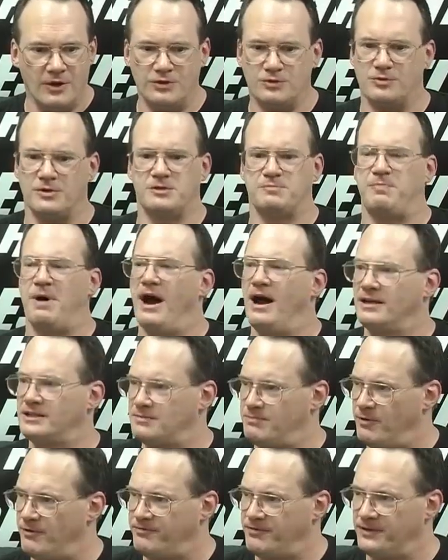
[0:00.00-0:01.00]

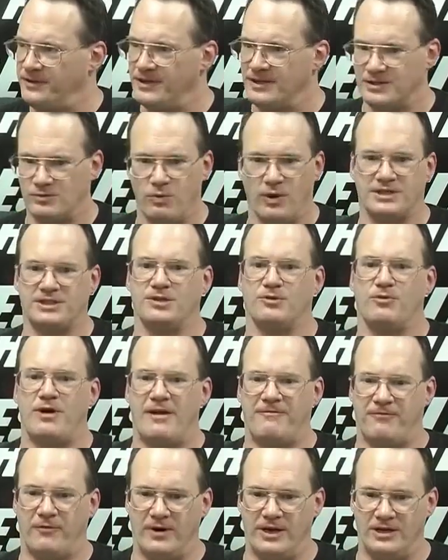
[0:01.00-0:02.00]
responsible for this? What's the
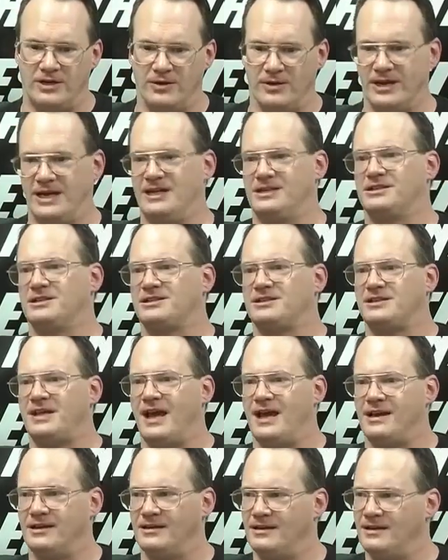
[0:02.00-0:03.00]
referee doing? He's just
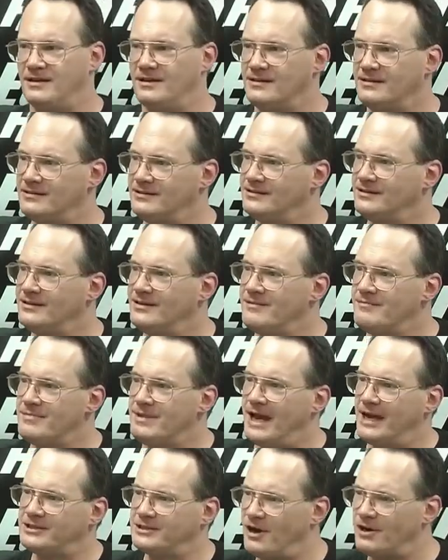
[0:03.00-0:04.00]
standing there.
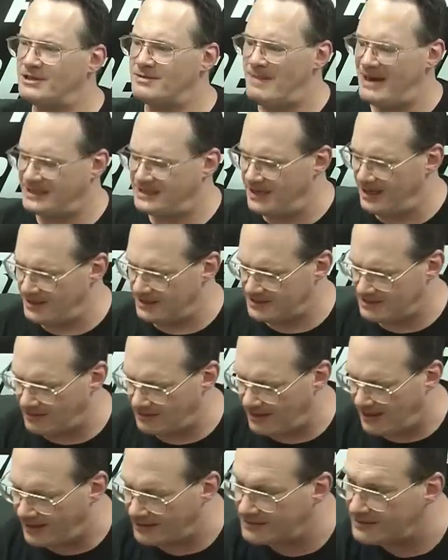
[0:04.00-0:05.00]
I talk to my dentist a
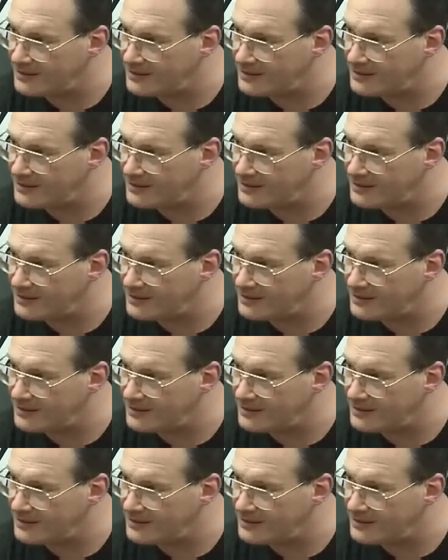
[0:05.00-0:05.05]
lot.